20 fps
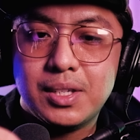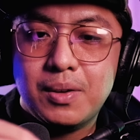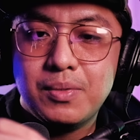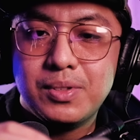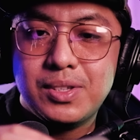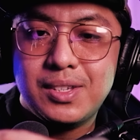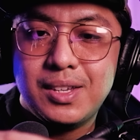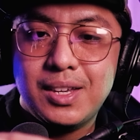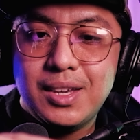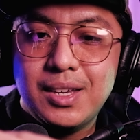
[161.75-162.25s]
I
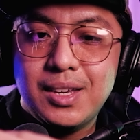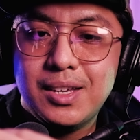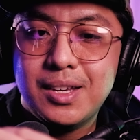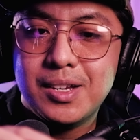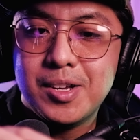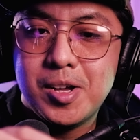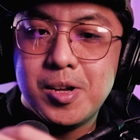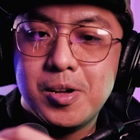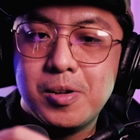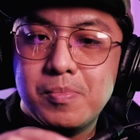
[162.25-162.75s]
would say
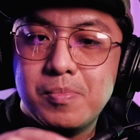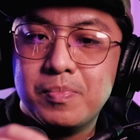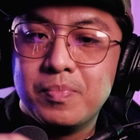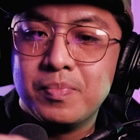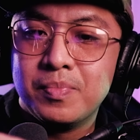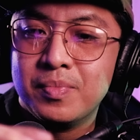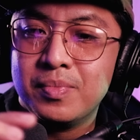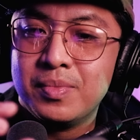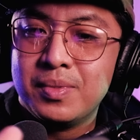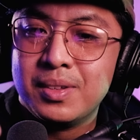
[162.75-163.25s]

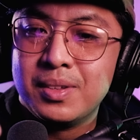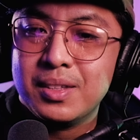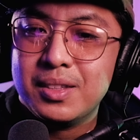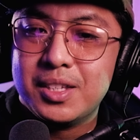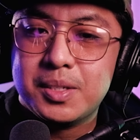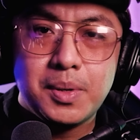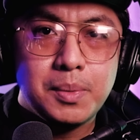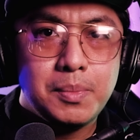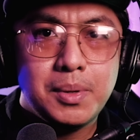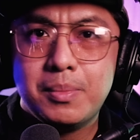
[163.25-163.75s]

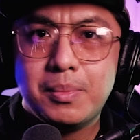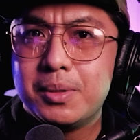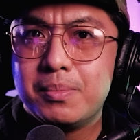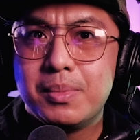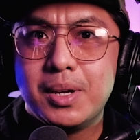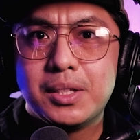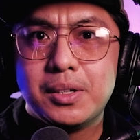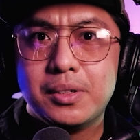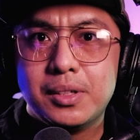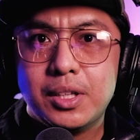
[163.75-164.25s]
this might be a bit
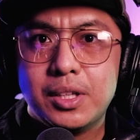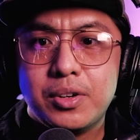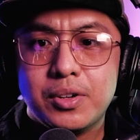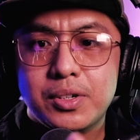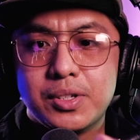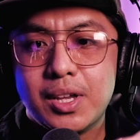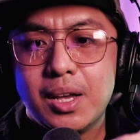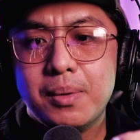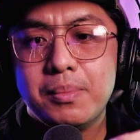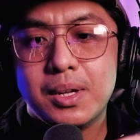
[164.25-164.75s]
better than your
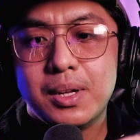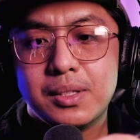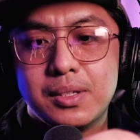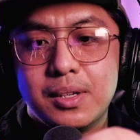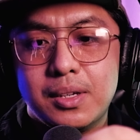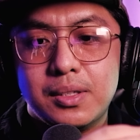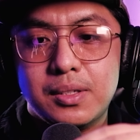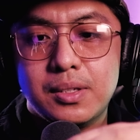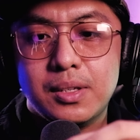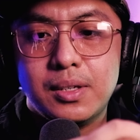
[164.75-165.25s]
Sabat's,
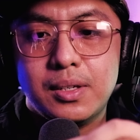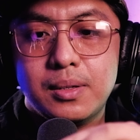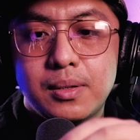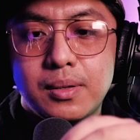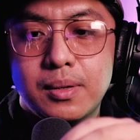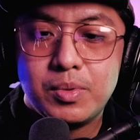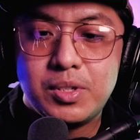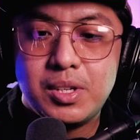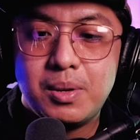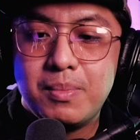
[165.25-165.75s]
I'd say.
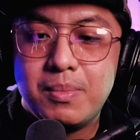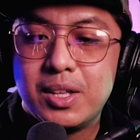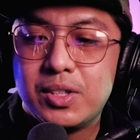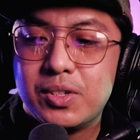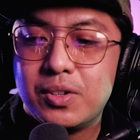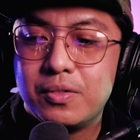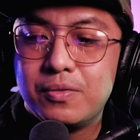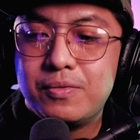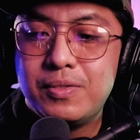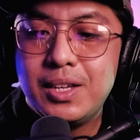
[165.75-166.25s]
I would say
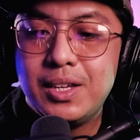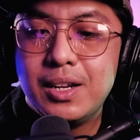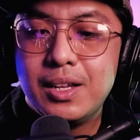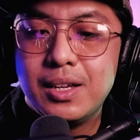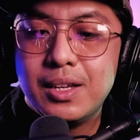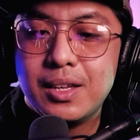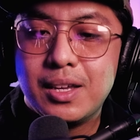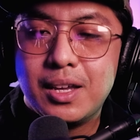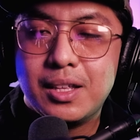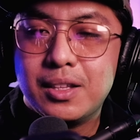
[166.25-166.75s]
better
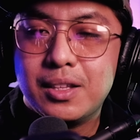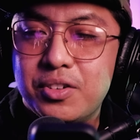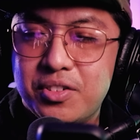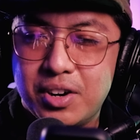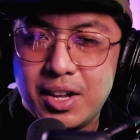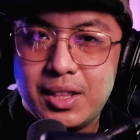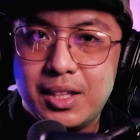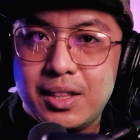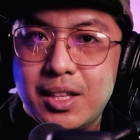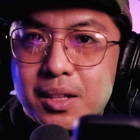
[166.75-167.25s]
feeling, and you're
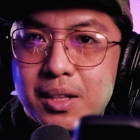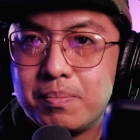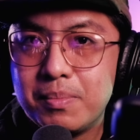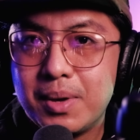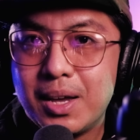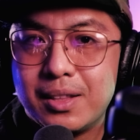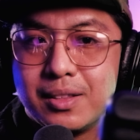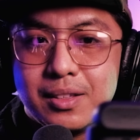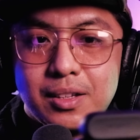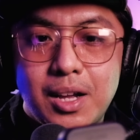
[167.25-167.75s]
getting that
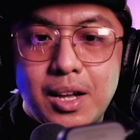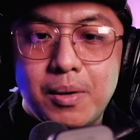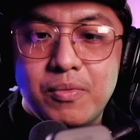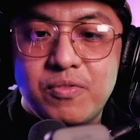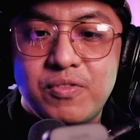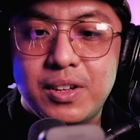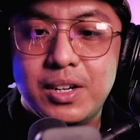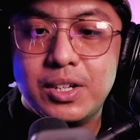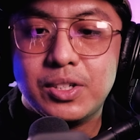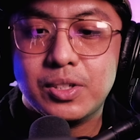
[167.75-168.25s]
matte
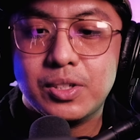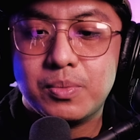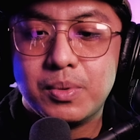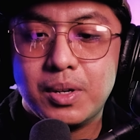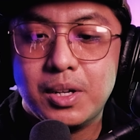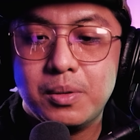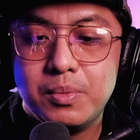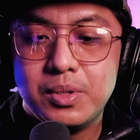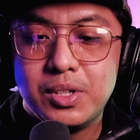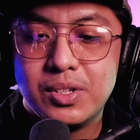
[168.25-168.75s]
finish as
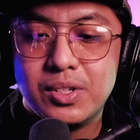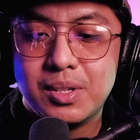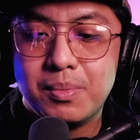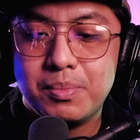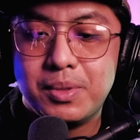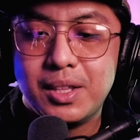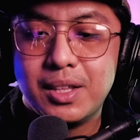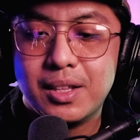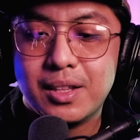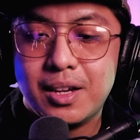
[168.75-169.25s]
well, which is
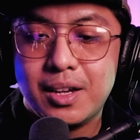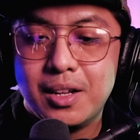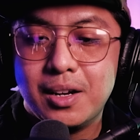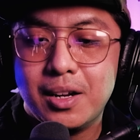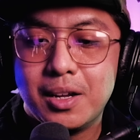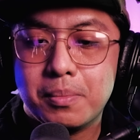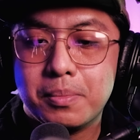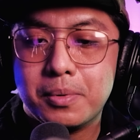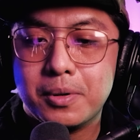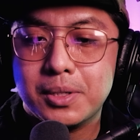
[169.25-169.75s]
something that I
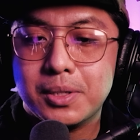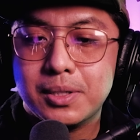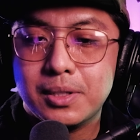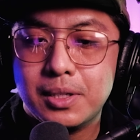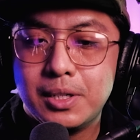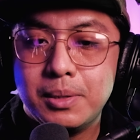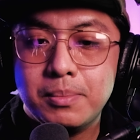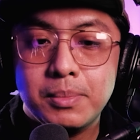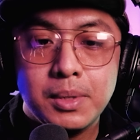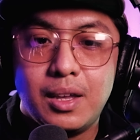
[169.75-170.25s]
like
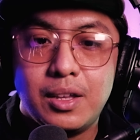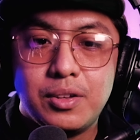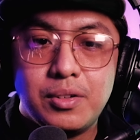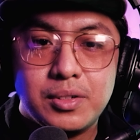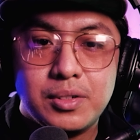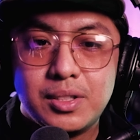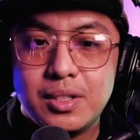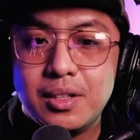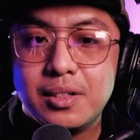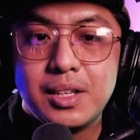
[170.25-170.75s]
personally. And you're
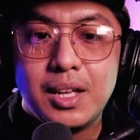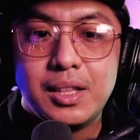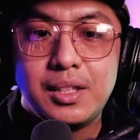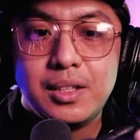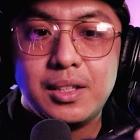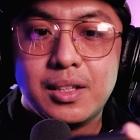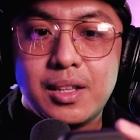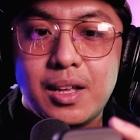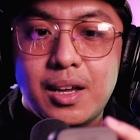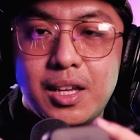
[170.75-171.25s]
still getting
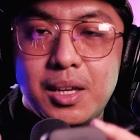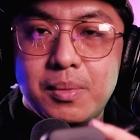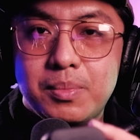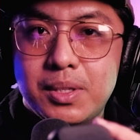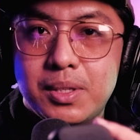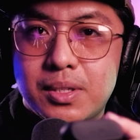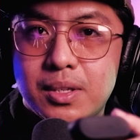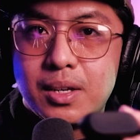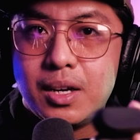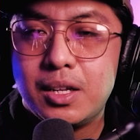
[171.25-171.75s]
that IM
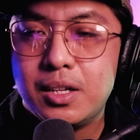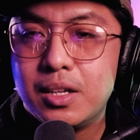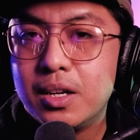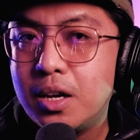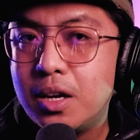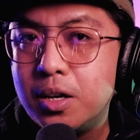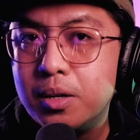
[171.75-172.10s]
design.